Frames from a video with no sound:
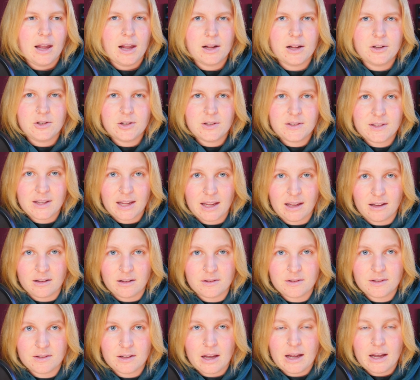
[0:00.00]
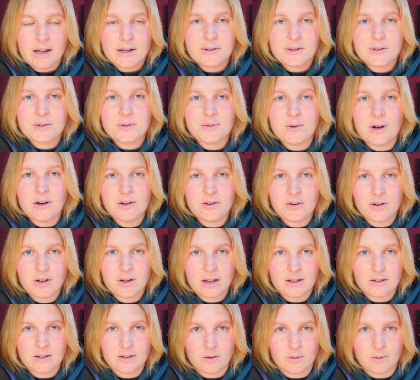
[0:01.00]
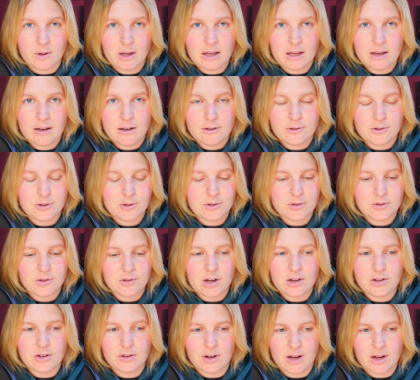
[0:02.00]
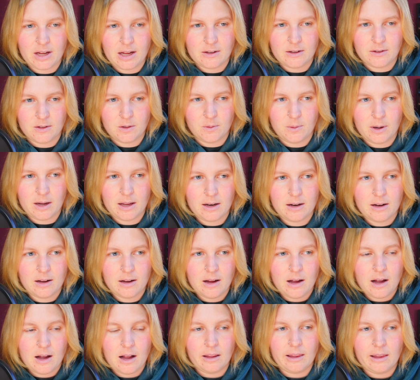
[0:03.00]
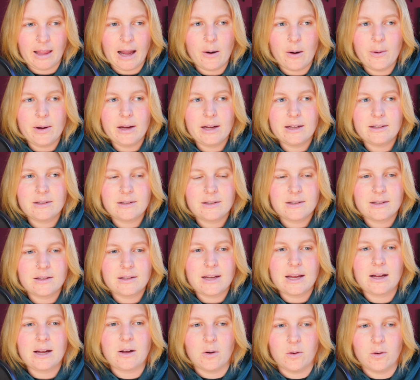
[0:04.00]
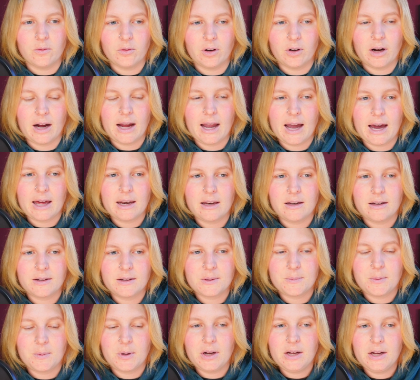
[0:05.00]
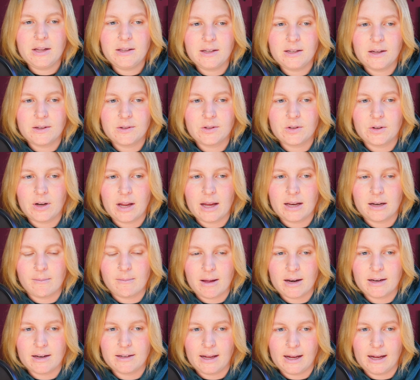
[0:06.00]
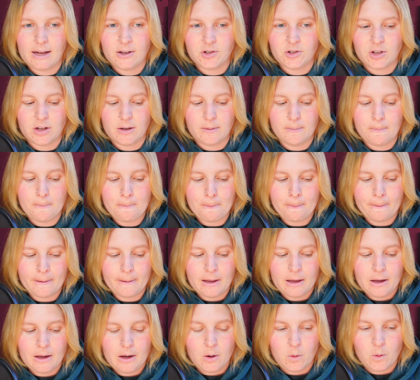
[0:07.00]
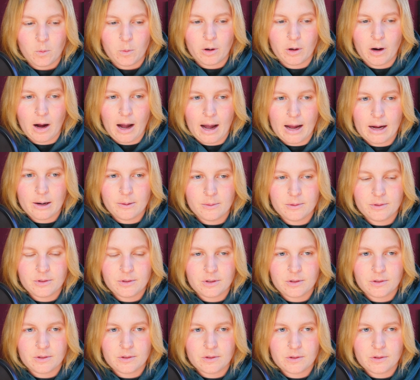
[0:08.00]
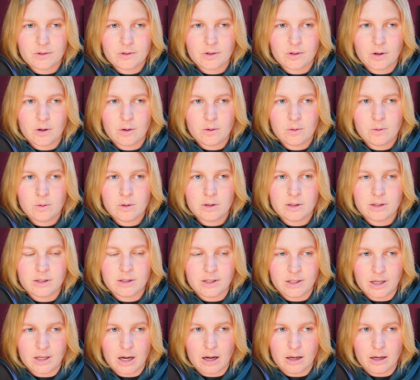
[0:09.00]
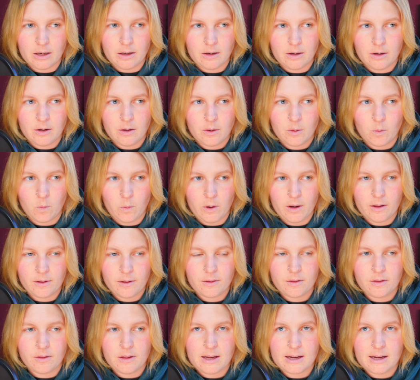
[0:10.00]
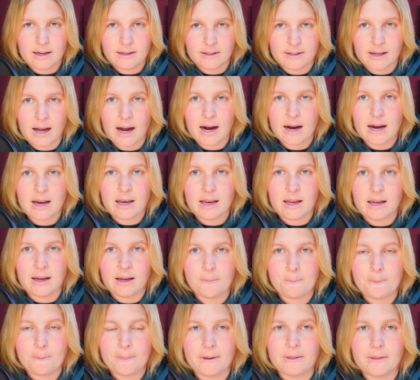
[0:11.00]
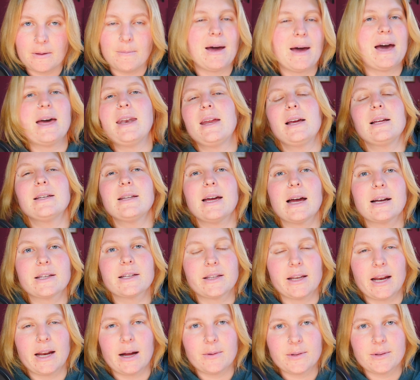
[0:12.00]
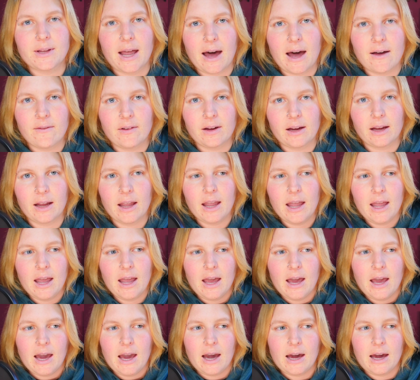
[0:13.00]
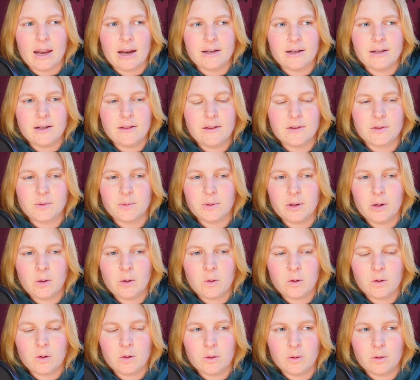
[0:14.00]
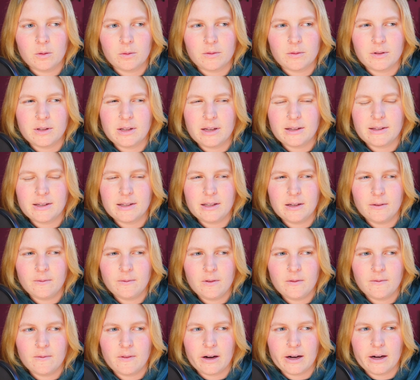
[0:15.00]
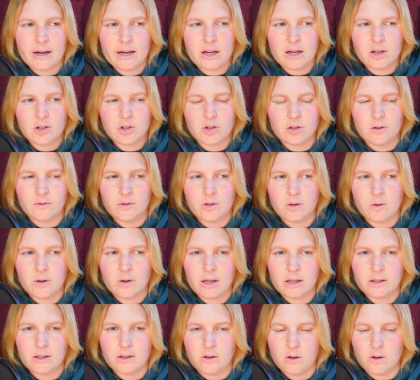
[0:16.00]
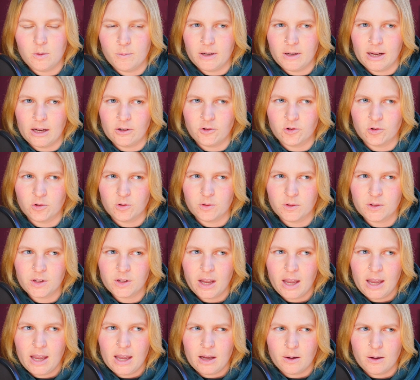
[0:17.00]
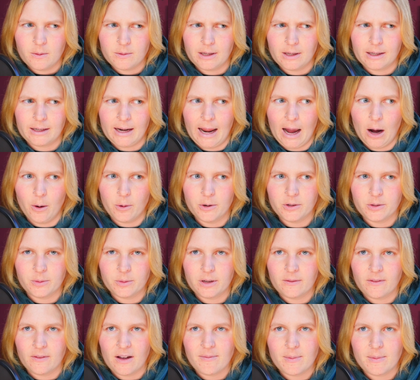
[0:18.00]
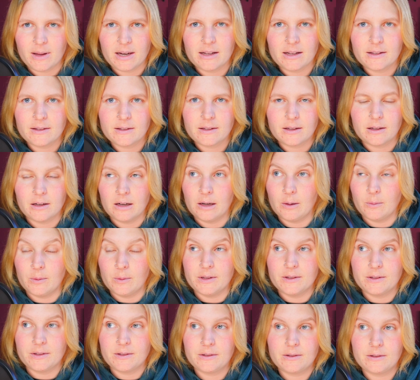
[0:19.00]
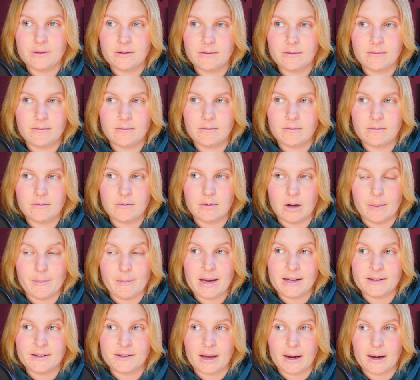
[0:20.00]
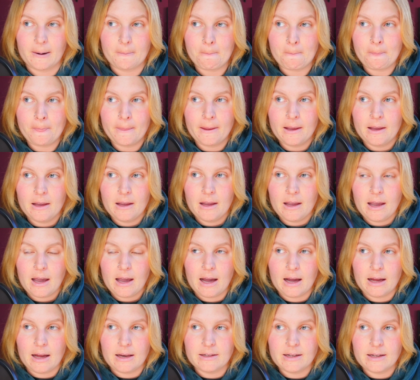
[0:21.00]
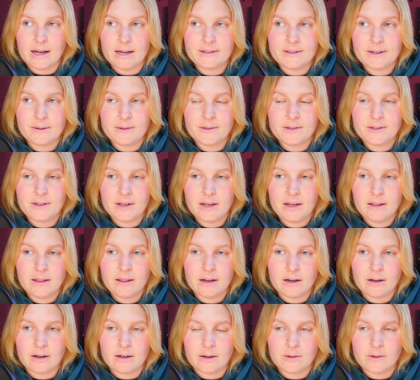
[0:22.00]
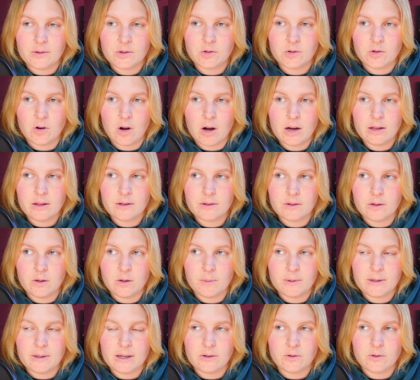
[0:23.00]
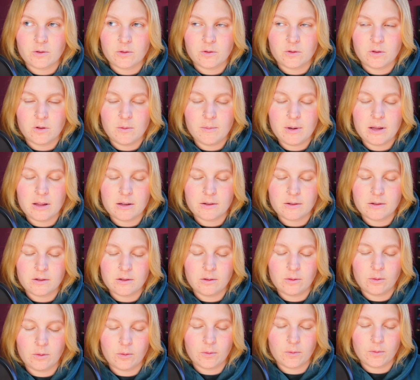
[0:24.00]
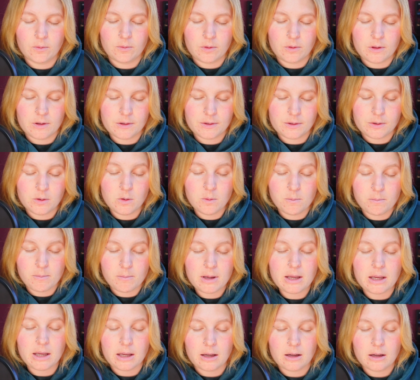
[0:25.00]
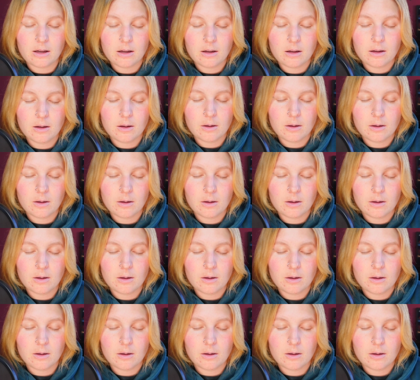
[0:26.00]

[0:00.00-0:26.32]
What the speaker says: It just is. Surrendering into it. Just surrendering into it. Allowing it just to take over. I had an experience yesterday in a meditation where I was just so done with the anxiety and the panic attacks that I was having. And I did this really cool, it's a different variation of tuning into new potentials. It was like an hour and 25 minutes and it was amazing. And as I was sitting there and I was drawing this new potential to me, this new me